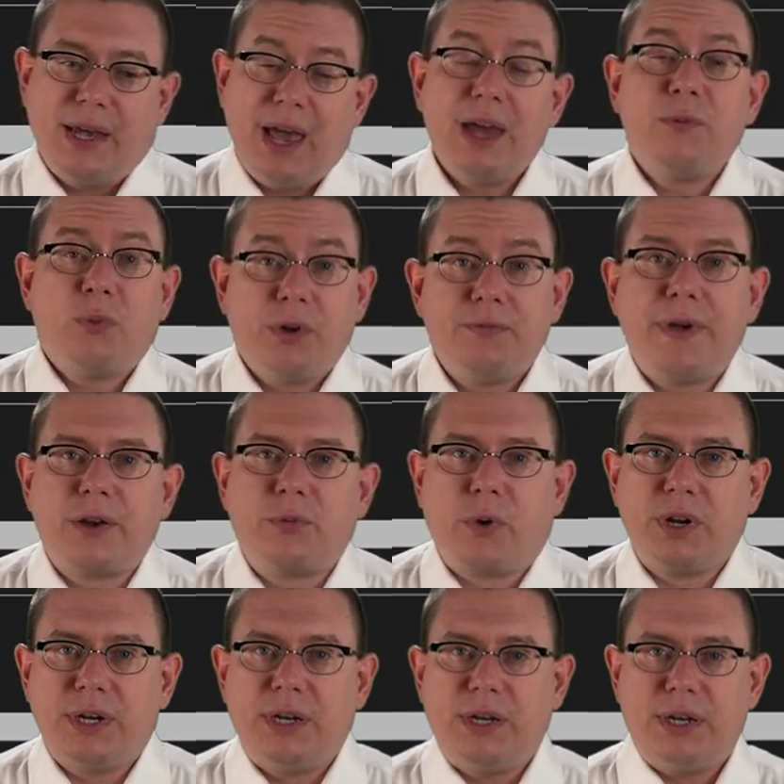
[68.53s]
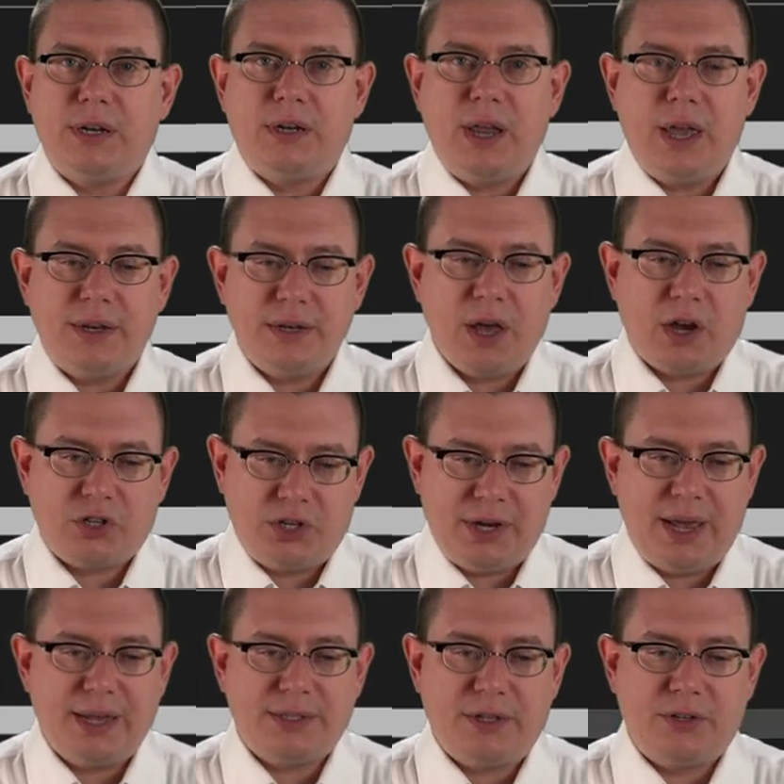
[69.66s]
And in fact, we're going to need induction,
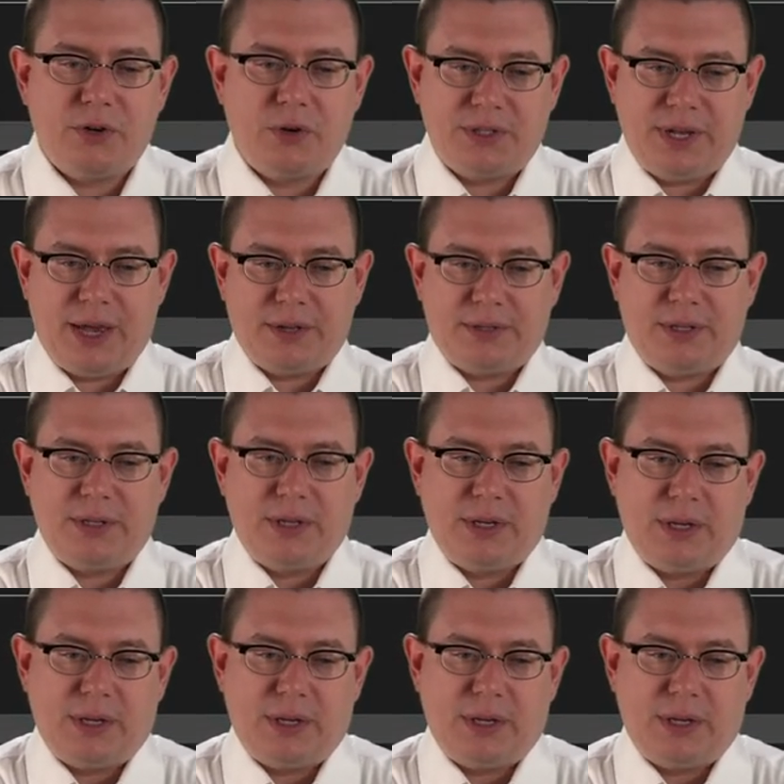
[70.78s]
as it turns out.